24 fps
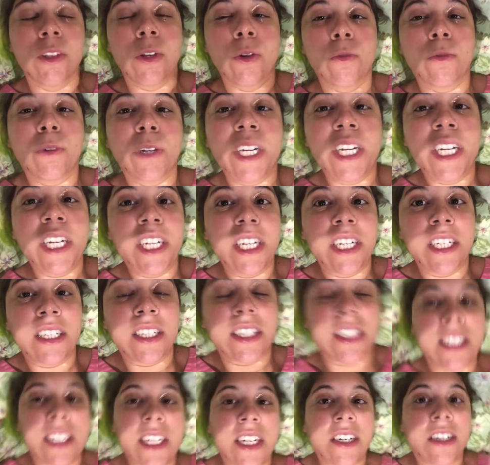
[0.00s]

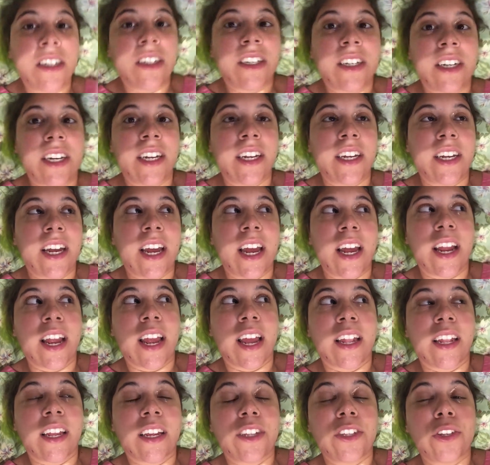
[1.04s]
reseal it and
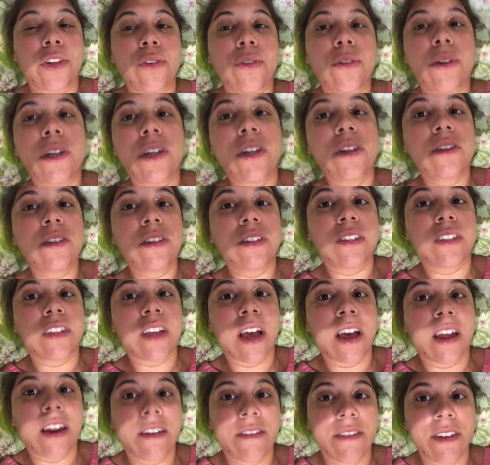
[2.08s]
get like 2 uses
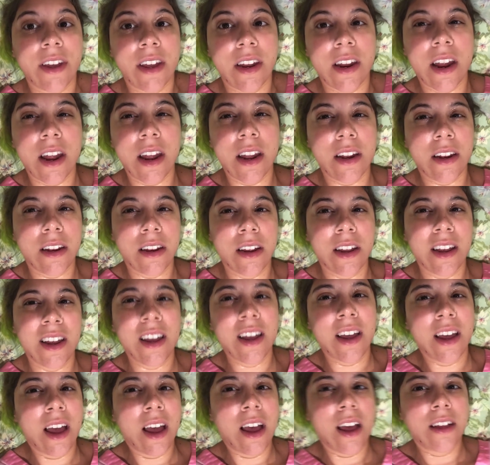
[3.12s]
out of it, and
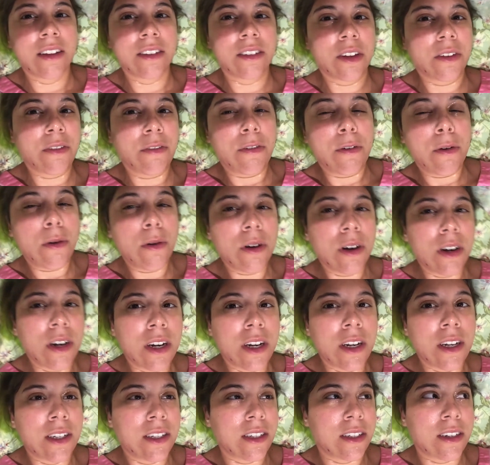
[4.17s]

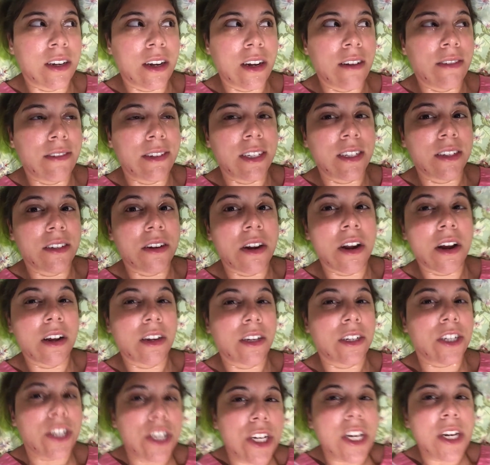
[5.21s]
Sephora stuff is
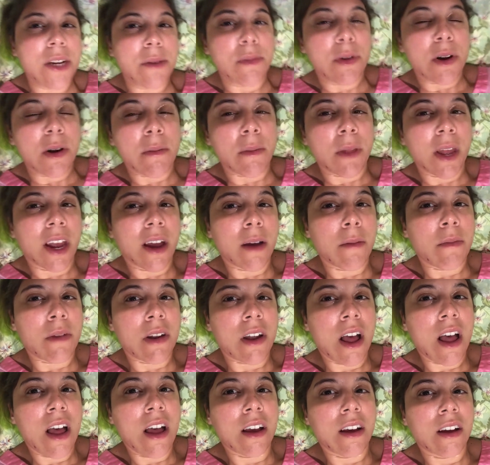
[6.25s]
not cheap, and I'm like, I'm
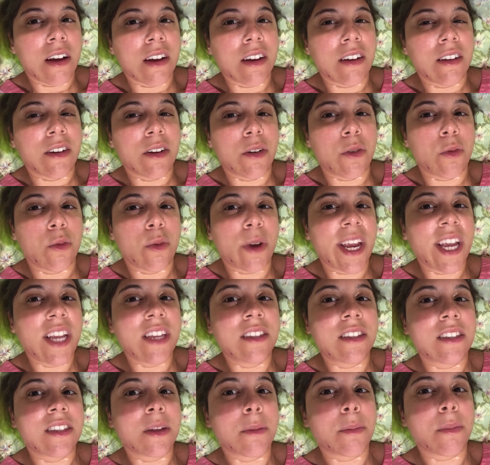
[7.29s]
not gonna
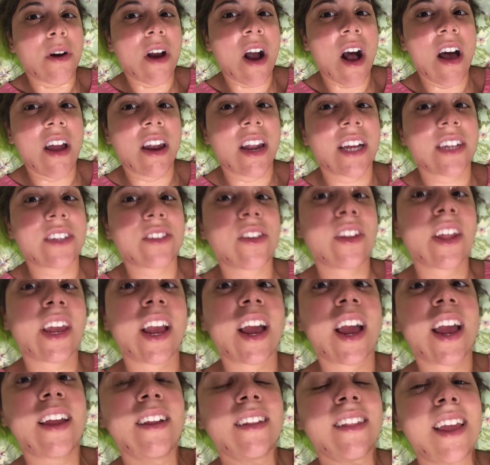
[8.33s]
waste the product. So like
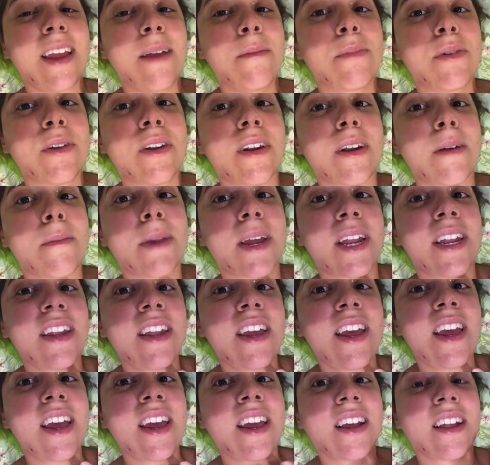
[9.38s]
I like put it on my
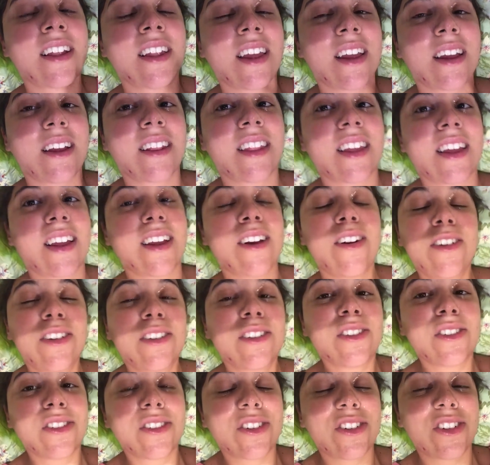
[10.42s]
neck like they
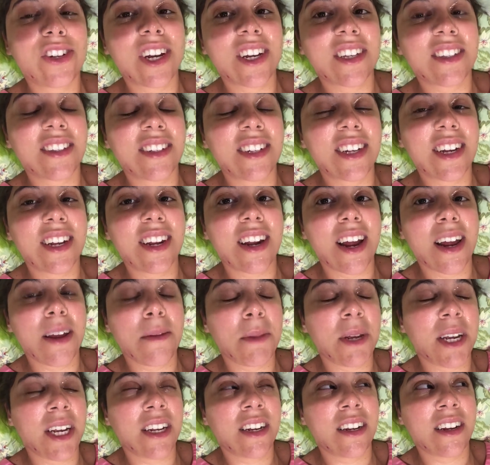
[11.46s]
also suggested. I
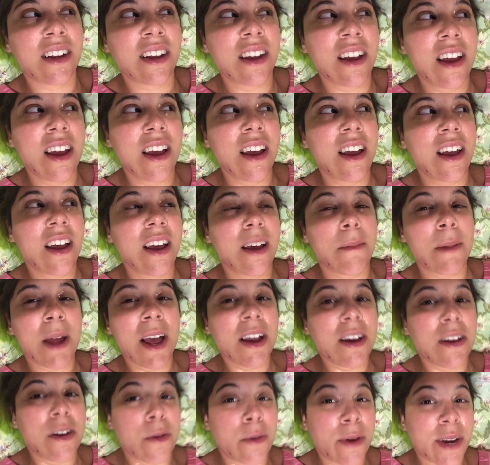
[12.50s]
mean, not
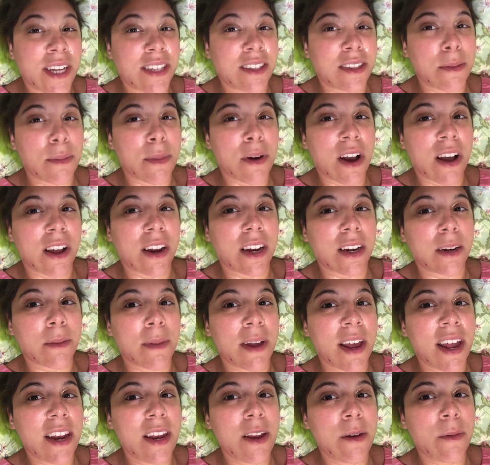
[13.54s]
gonna waste the product.
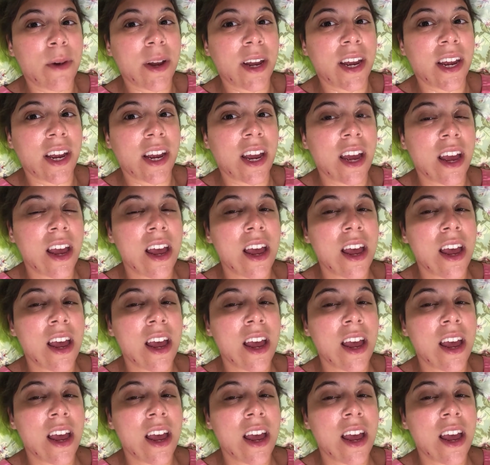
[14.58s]
But anyway,